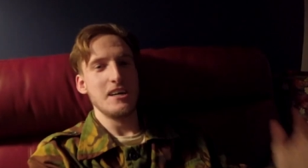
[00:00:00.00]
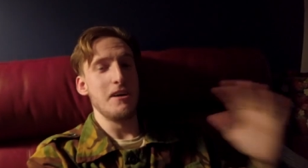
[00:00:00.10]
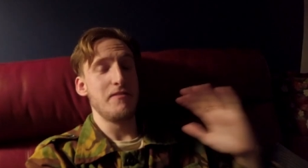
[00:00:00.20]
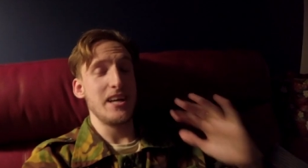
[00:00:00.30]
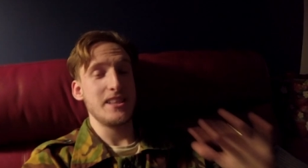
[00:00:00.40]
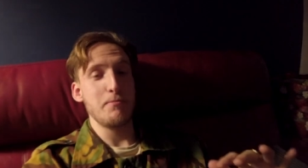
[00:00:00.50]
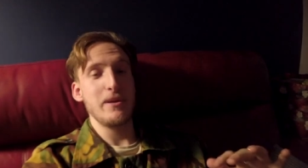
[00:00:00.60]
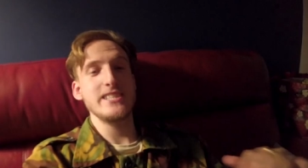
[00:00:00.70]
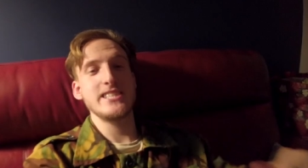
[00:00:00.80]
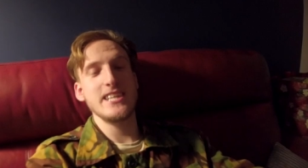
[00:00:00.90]
I've had the
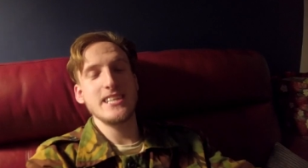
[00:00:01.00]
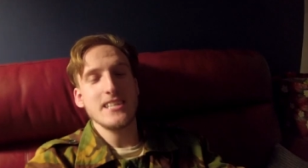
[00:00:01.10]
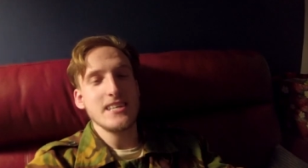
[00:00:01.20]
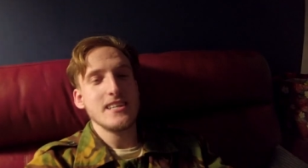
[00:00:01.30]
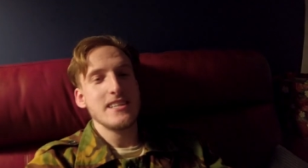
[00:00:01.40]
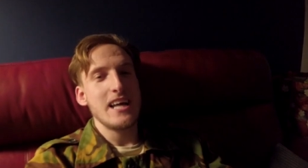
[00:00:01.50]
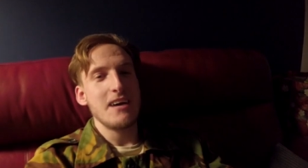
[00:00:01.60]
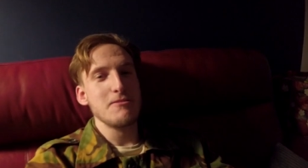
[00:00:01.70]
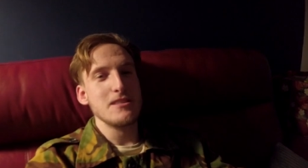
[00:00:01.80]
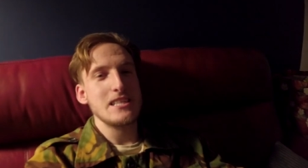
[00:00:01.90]
pigeon.
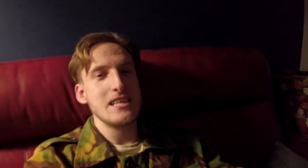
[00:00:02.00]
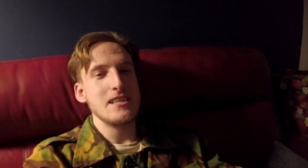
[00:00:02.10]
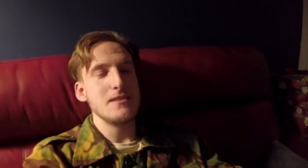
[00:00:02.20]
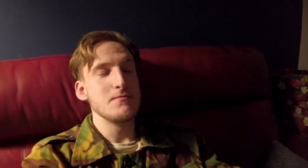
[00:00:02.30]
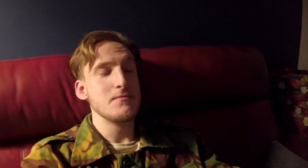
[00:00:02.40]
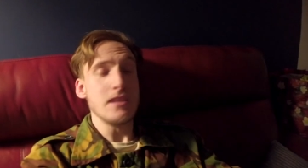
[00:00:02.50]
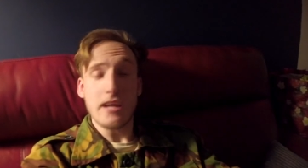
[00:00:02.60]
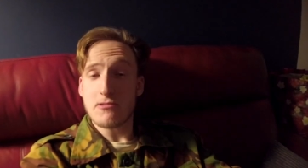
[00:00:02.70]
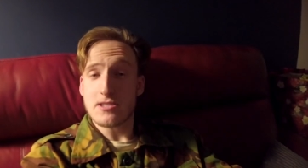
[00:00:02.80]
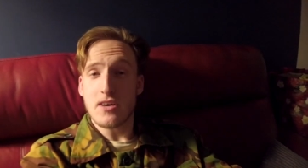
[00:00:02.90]
That was,
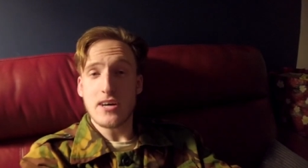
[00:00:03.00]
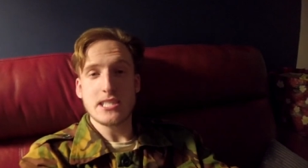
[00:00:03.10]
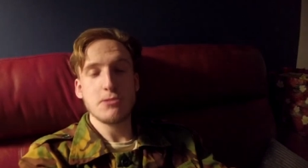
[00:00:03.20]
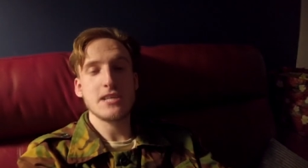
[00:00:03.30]
it was nice.